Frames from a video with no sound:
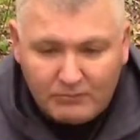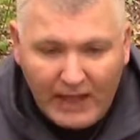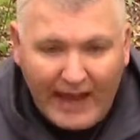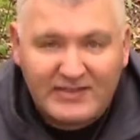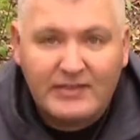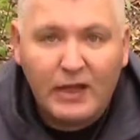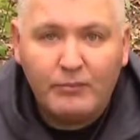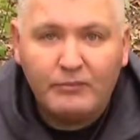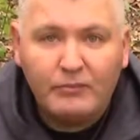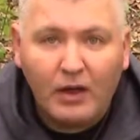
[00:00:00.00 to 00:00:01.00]
ask
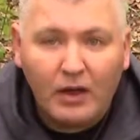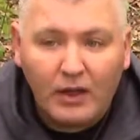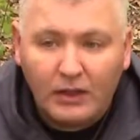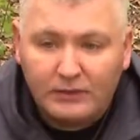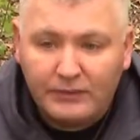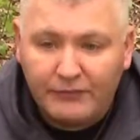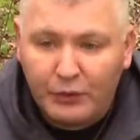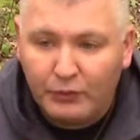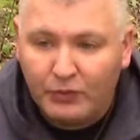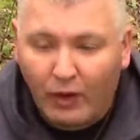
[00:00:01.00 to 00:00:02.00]
them. If you
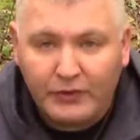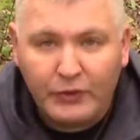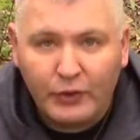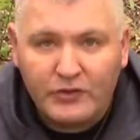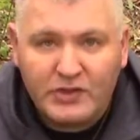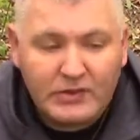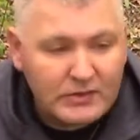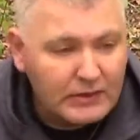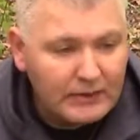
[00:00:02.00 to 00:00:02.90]
can talk to nurses,